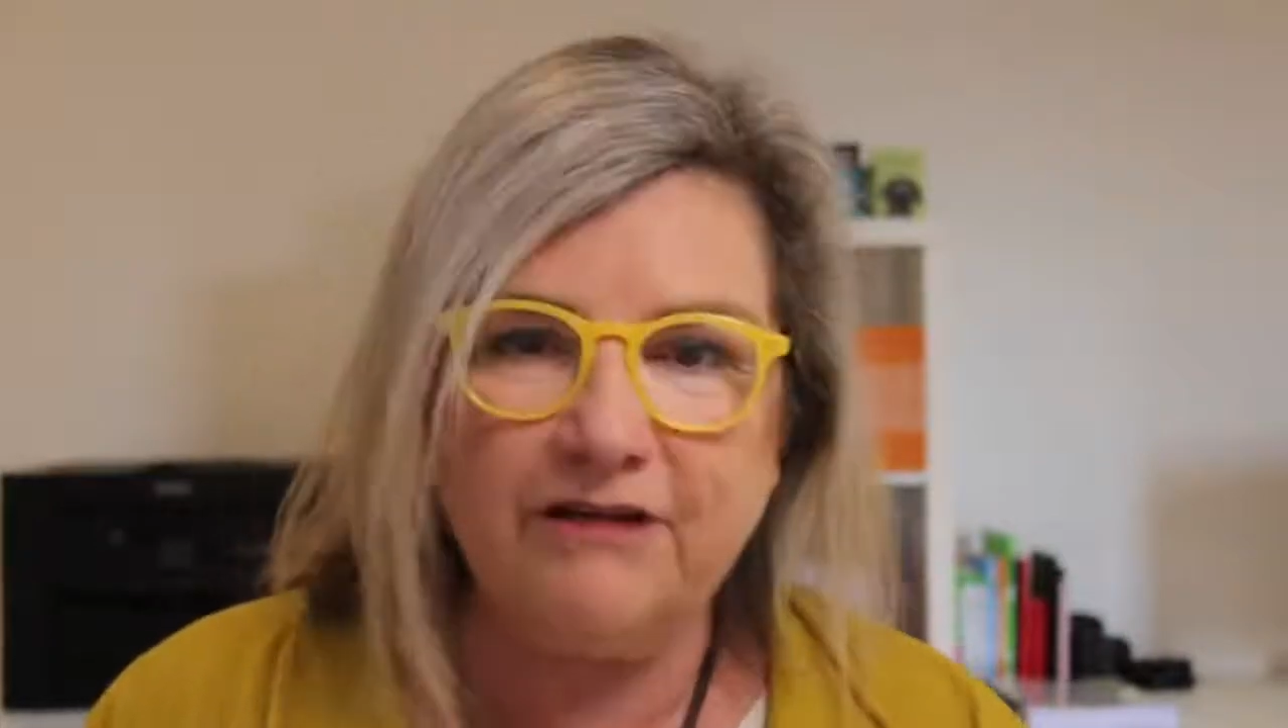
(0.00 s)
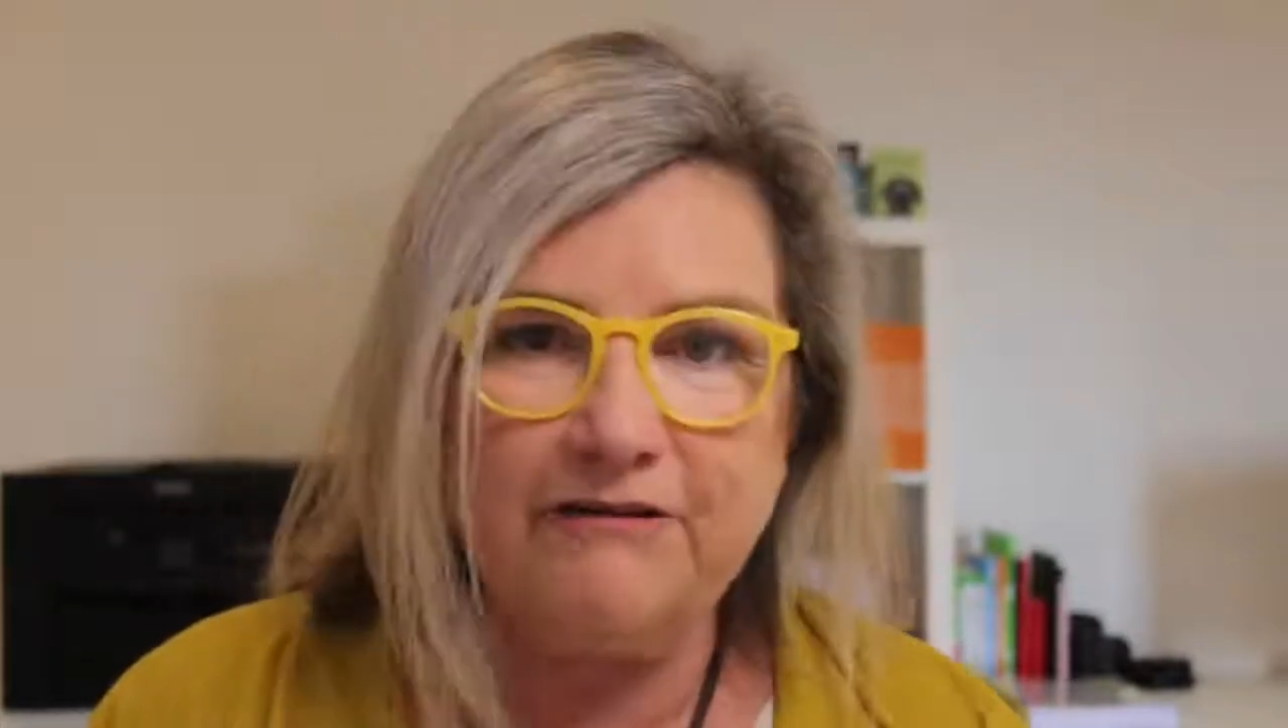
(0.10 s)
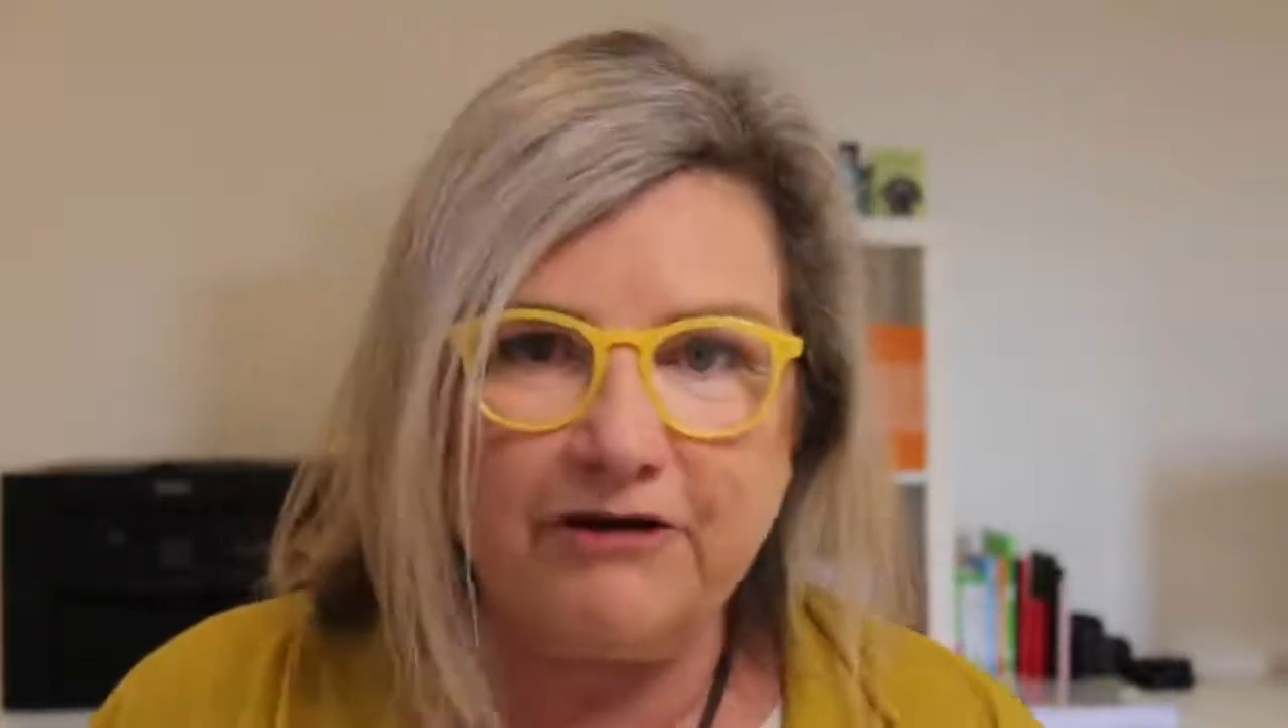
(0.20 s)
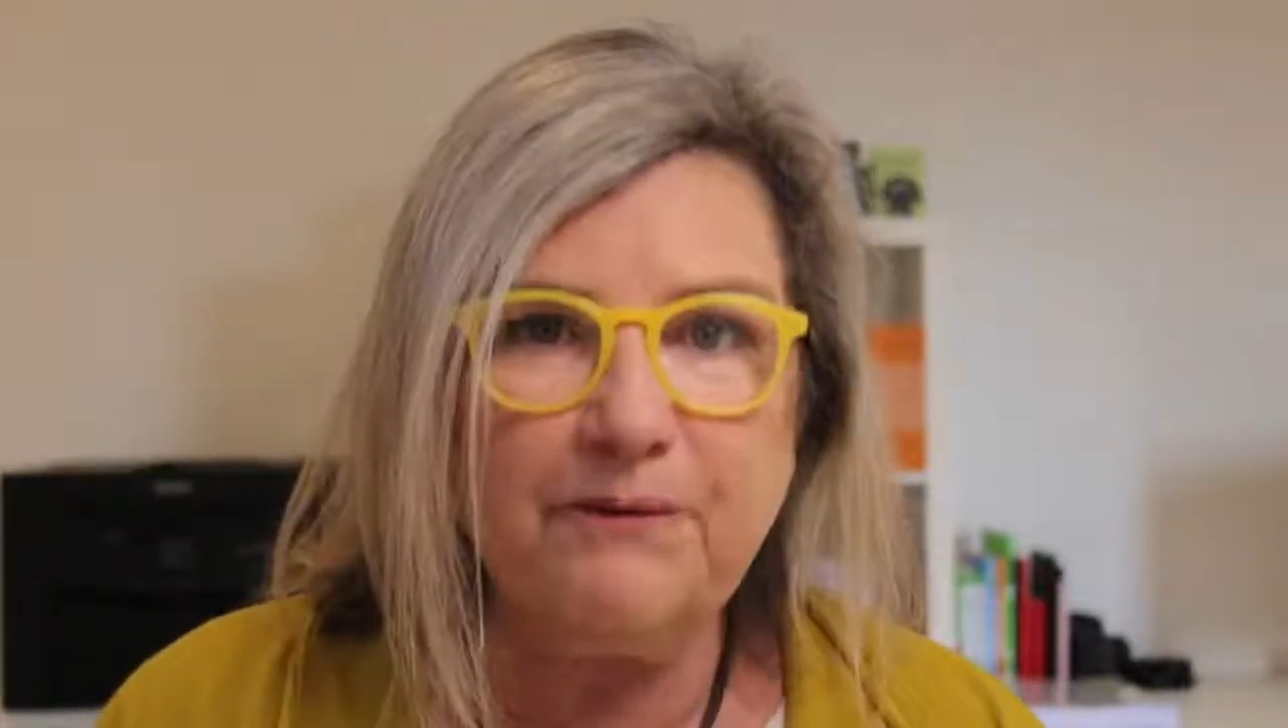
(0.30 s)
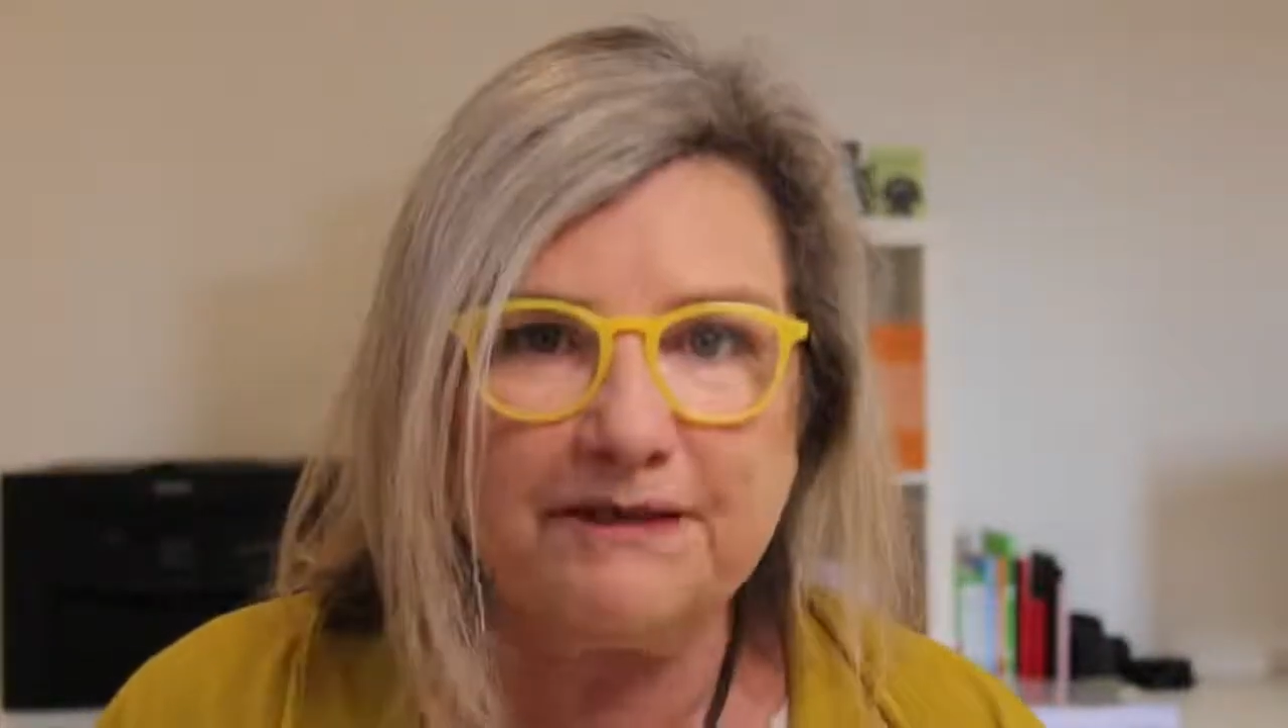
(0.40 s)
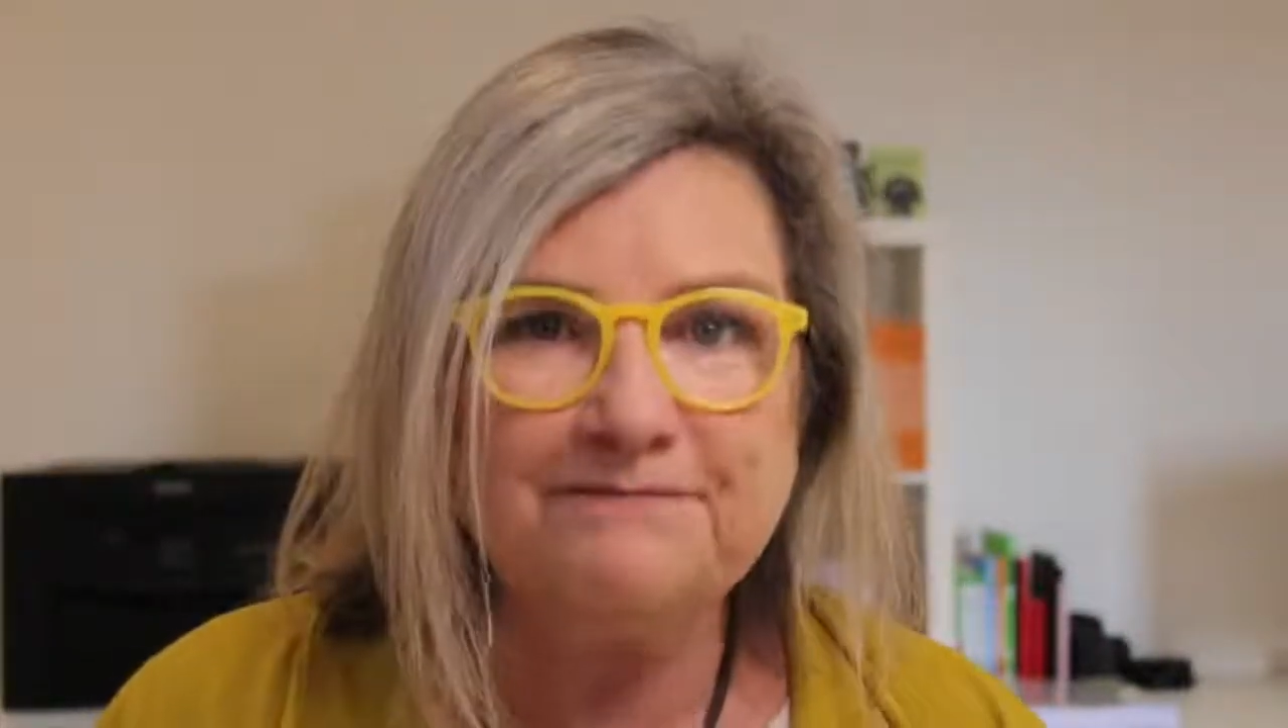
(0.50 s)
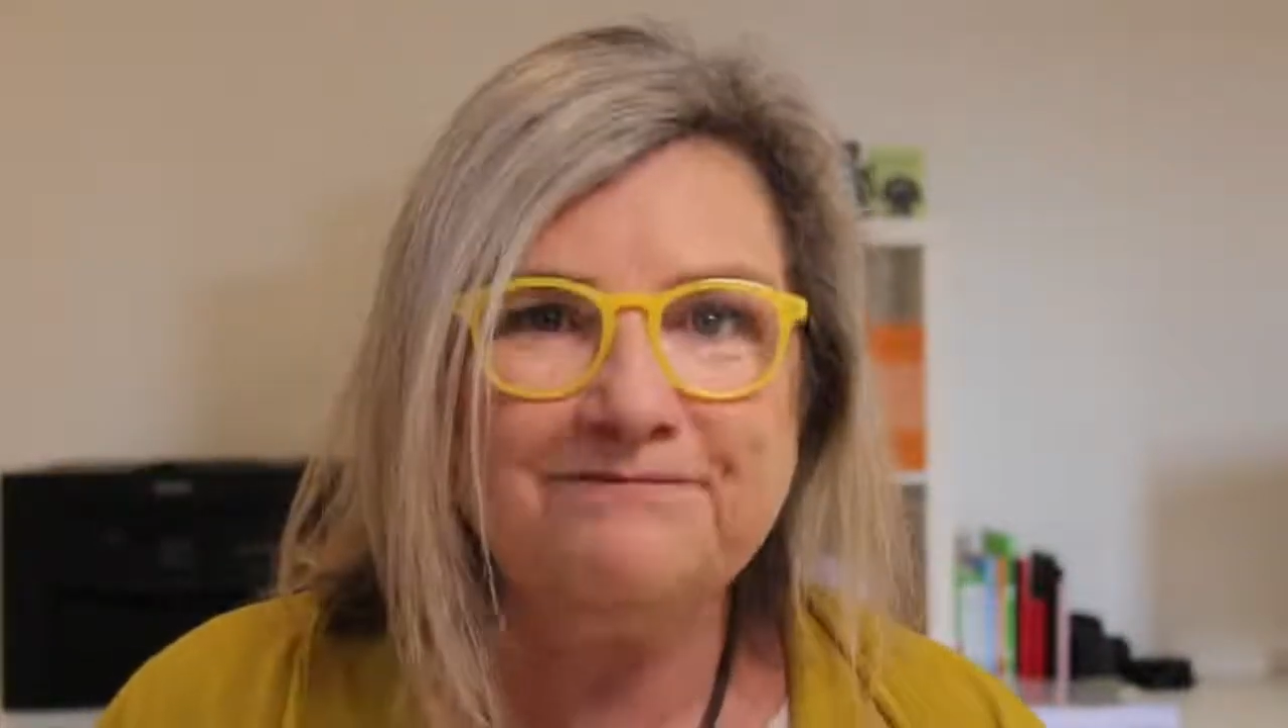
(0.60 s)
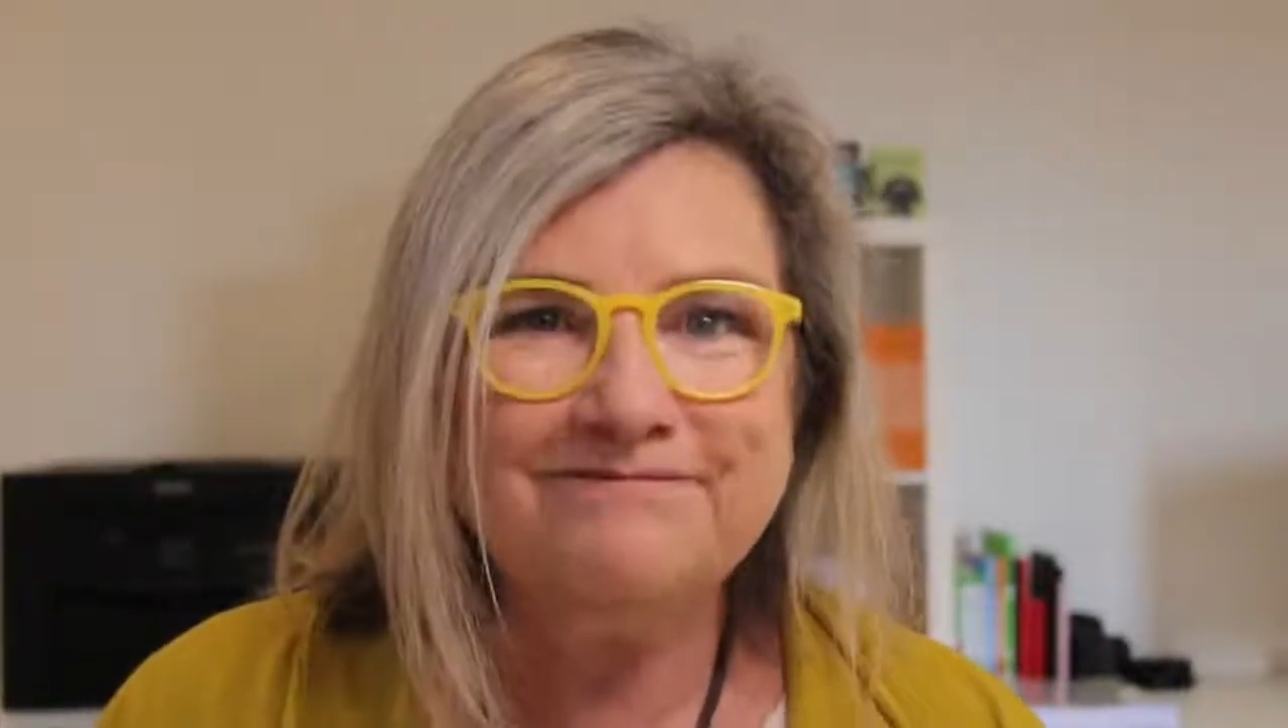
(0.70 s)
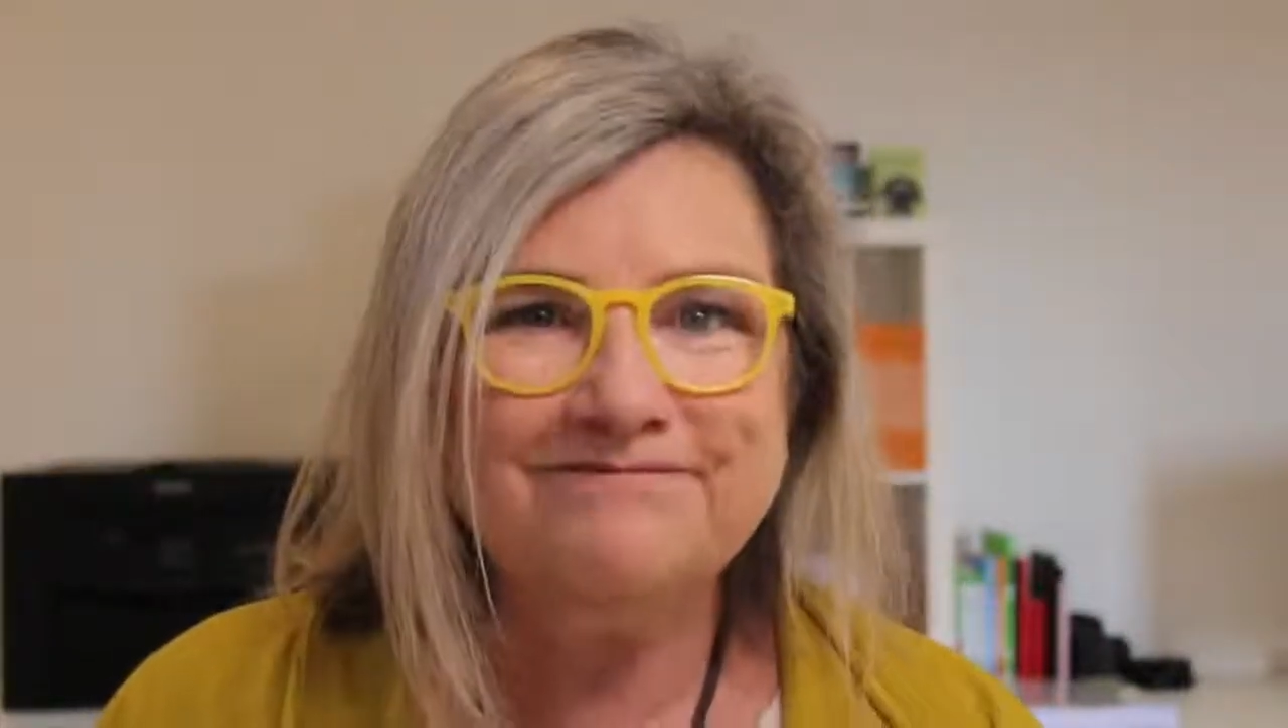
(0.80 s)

for everyone.